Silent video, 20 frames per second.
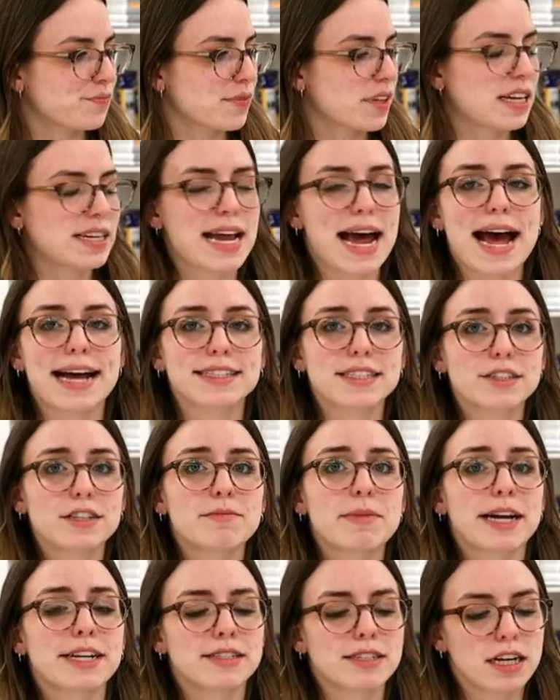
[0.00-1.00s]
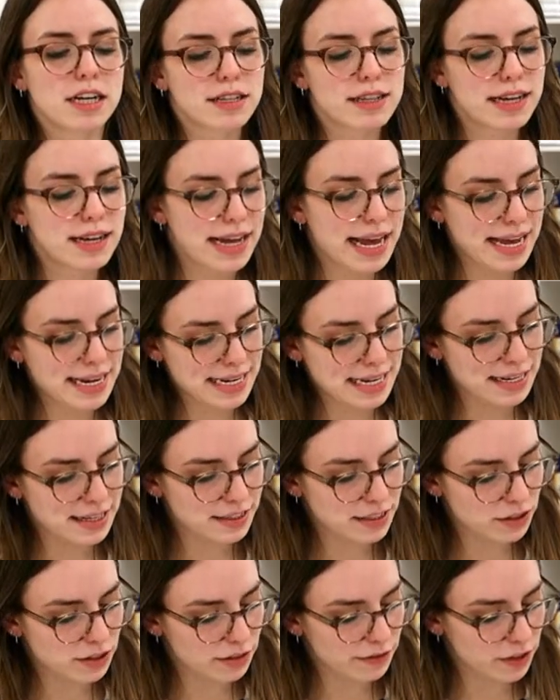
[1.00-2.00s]
And as a reminder, the
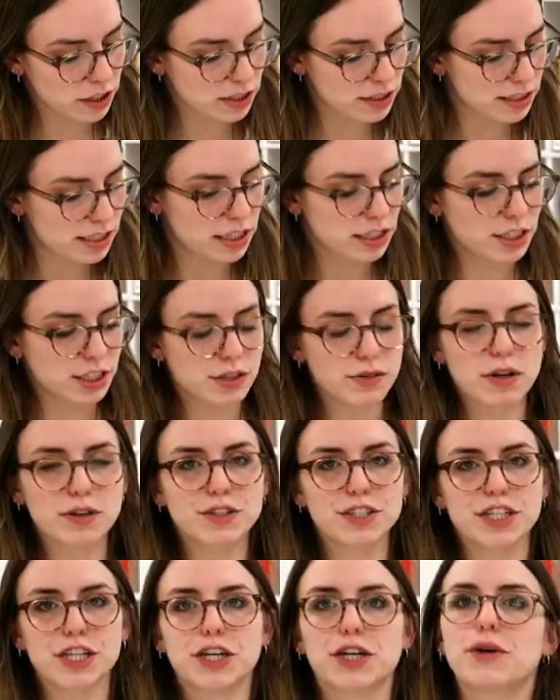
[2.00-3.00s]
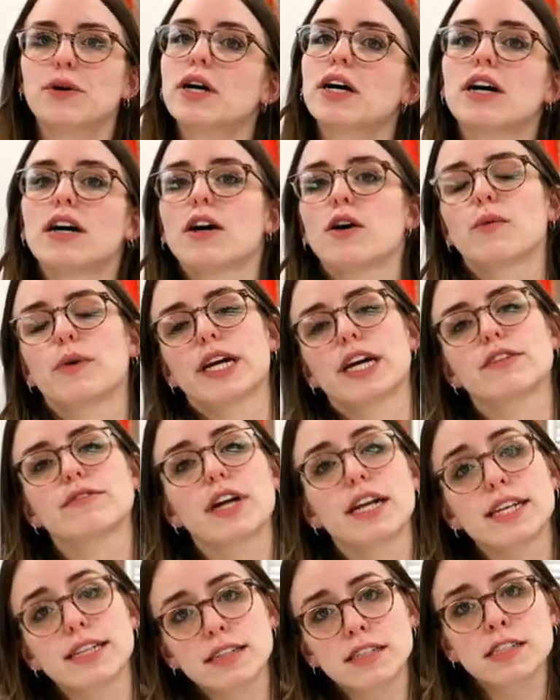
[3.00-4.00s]
Anita's University 202 we are
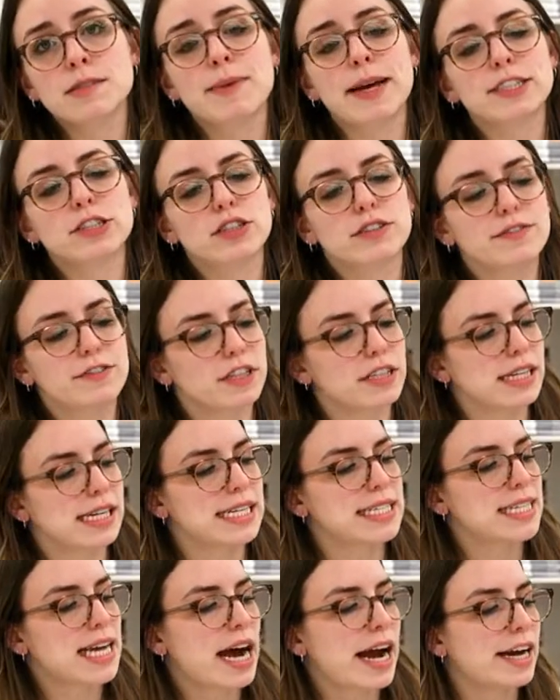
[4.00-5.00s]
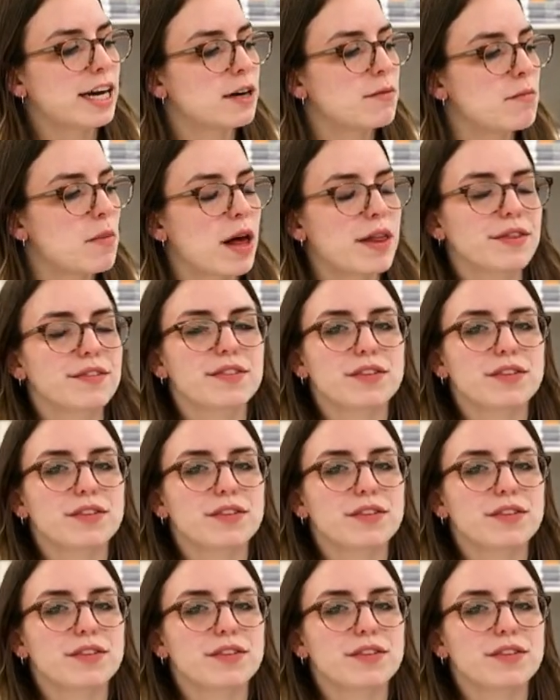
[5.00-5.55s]
running the special for the entire month.